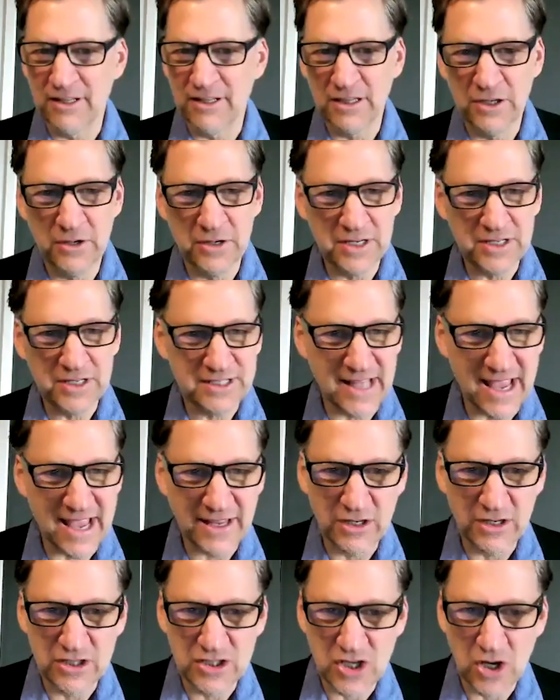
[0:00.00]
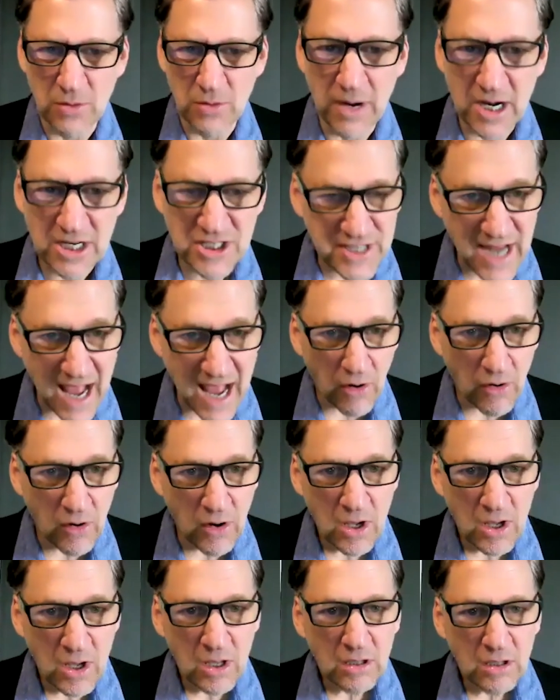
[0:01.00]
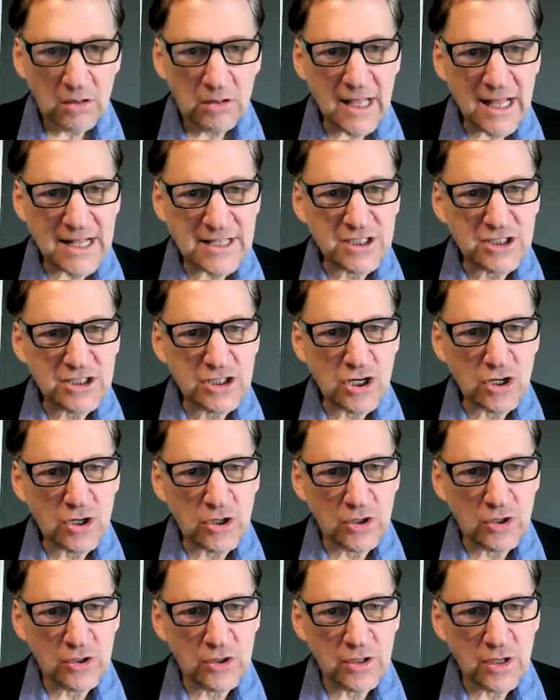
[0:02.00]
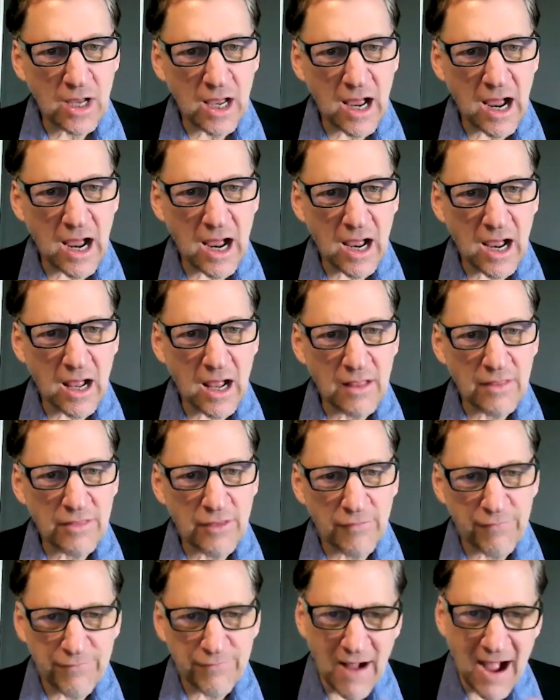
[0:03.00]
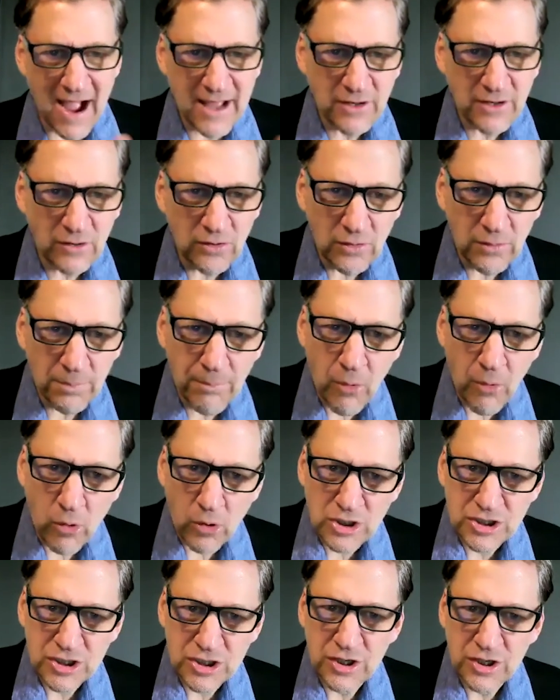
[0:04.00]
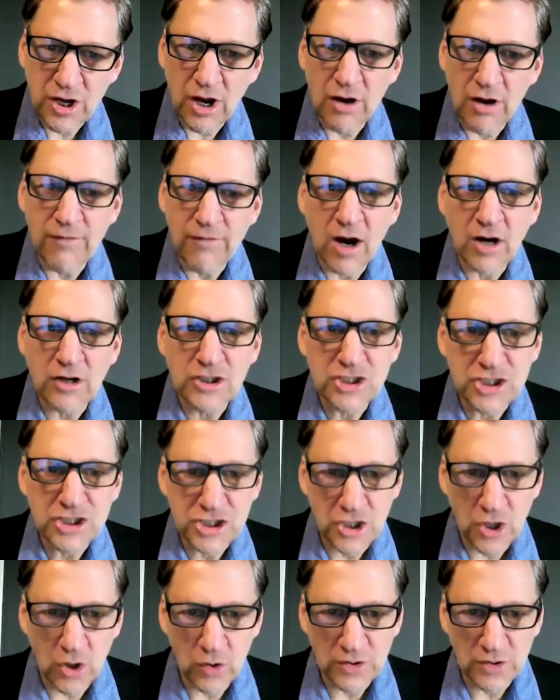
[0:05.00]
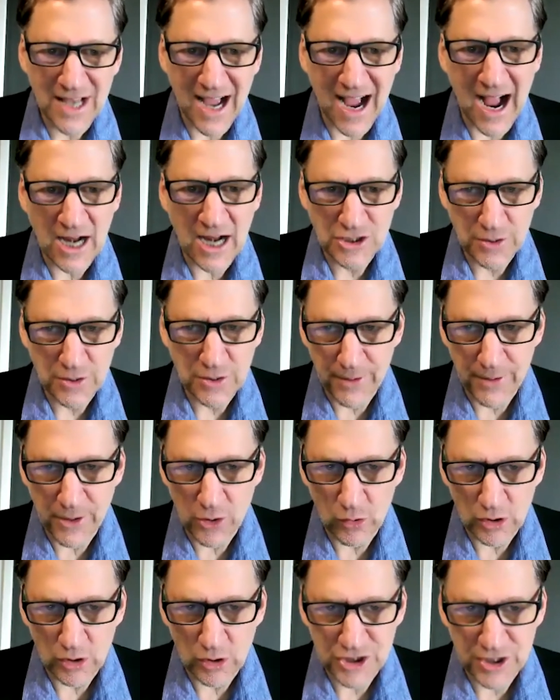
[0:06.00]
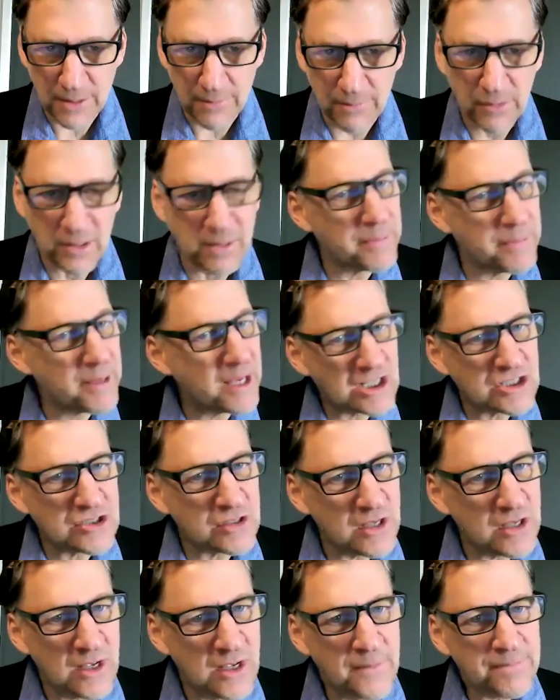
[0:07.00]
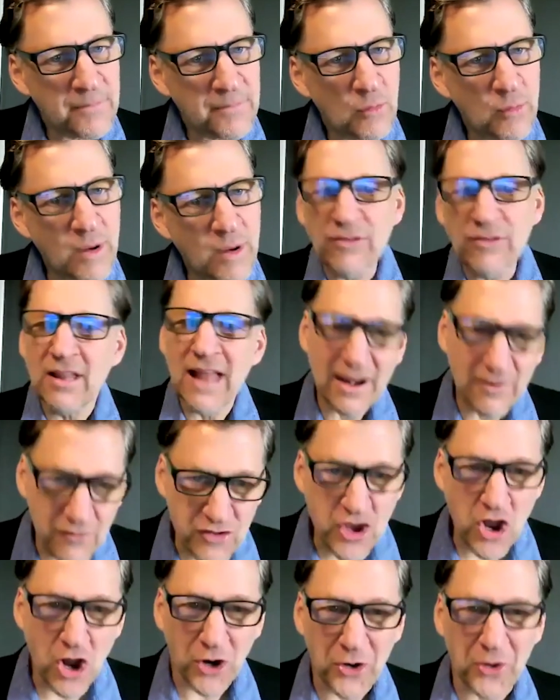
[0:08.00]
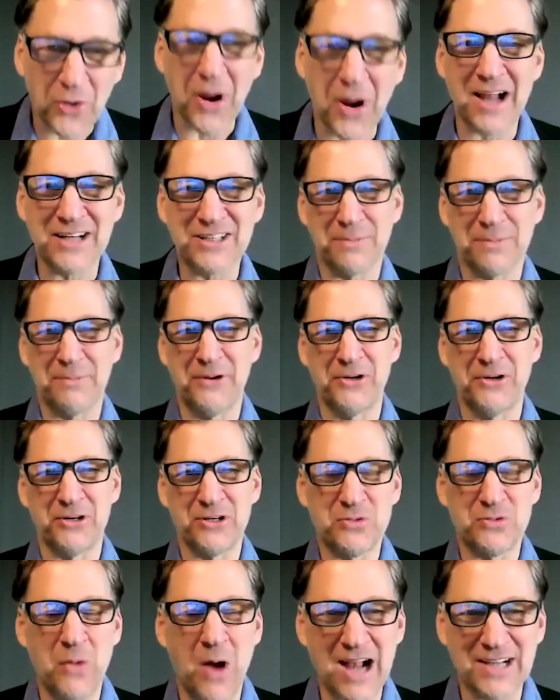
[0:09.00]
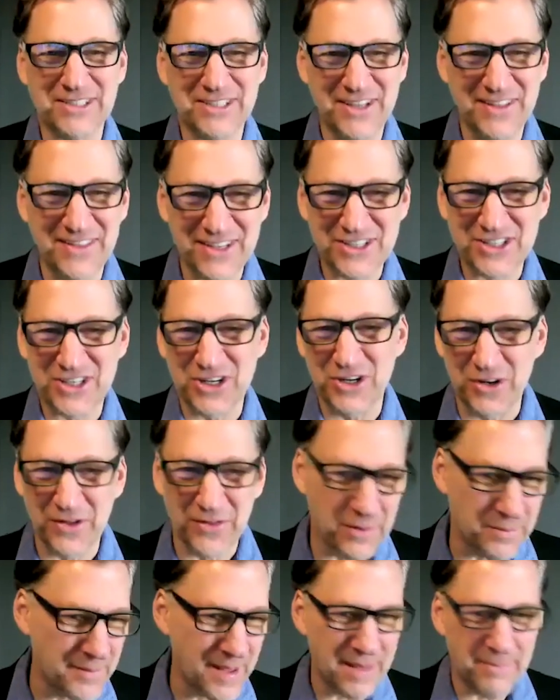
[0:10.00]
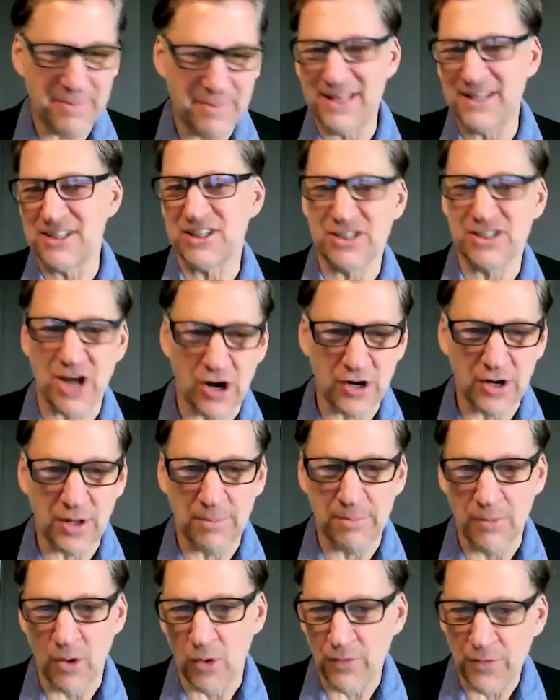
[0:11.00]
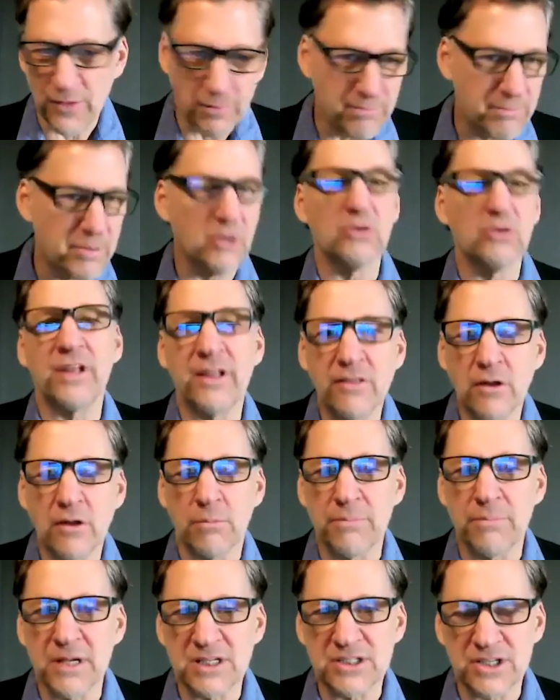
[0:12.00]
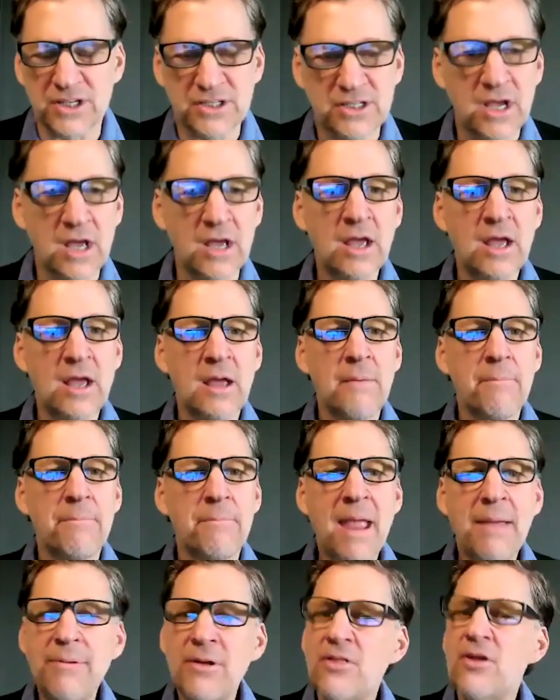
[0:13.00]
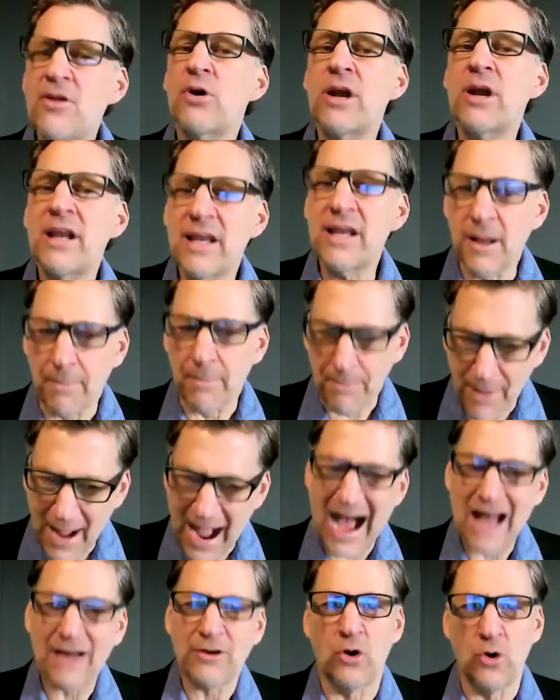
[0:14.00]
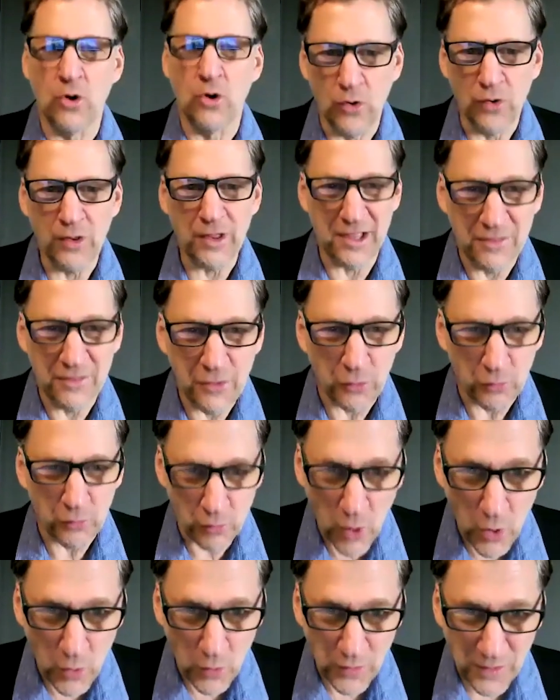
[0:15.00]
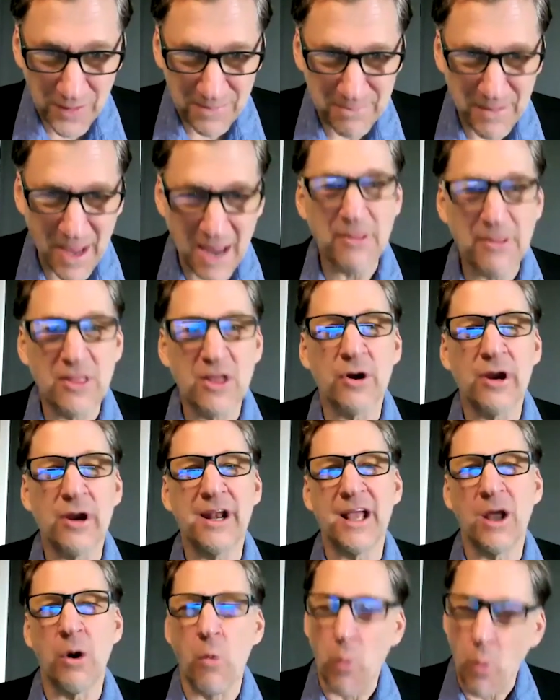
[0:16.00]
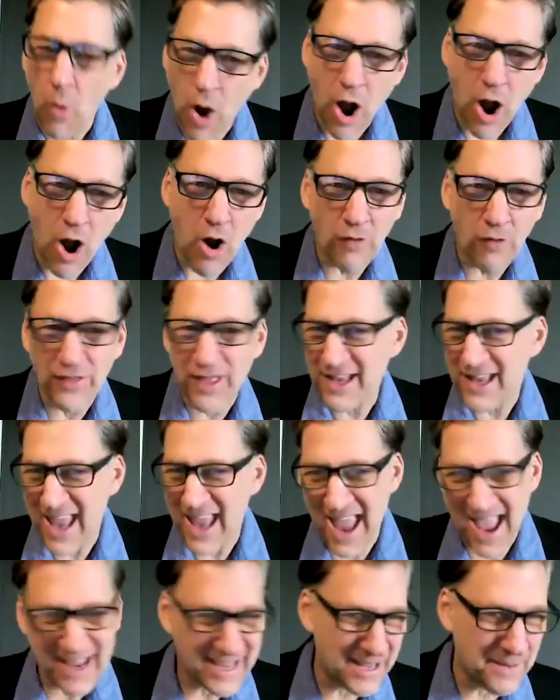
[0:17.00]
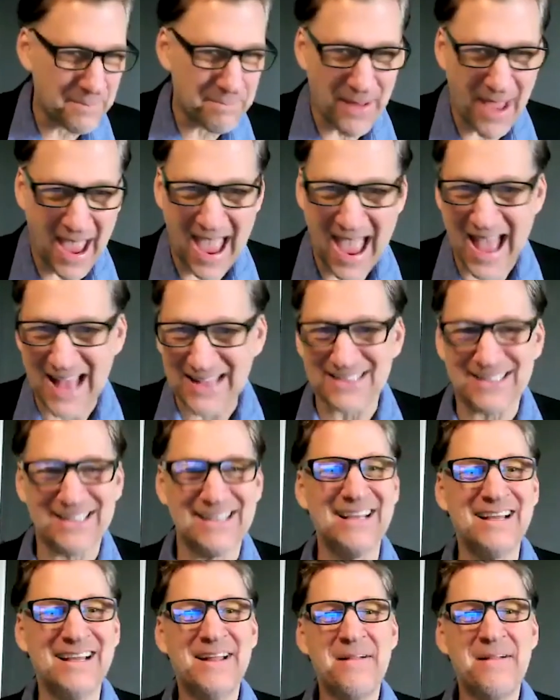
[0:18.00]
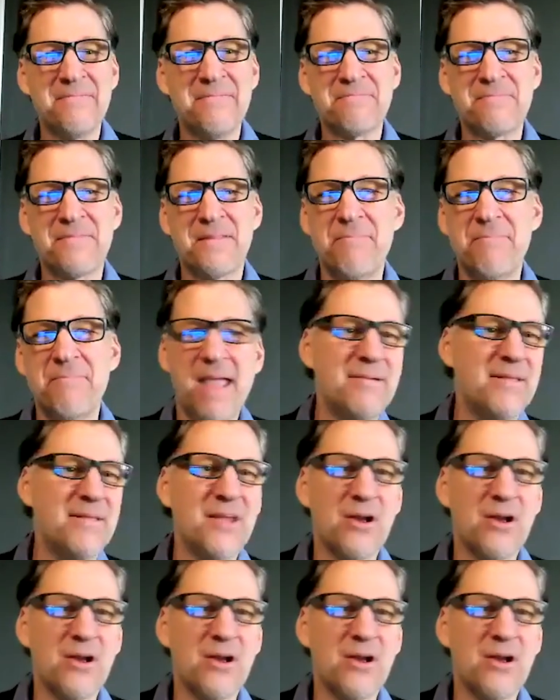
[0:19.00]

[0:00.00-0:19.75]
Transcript: it, Lewis. Thank you so much. Now, let's turn the final portion of our show to entrepreneurship because we have a lot of younger entrepreneurs watching the show. They're maybe in startup mode, they're building their business. Maybe they're hitting a pothole in the road. Maybe they're hitting a wall they can't get past. Maybe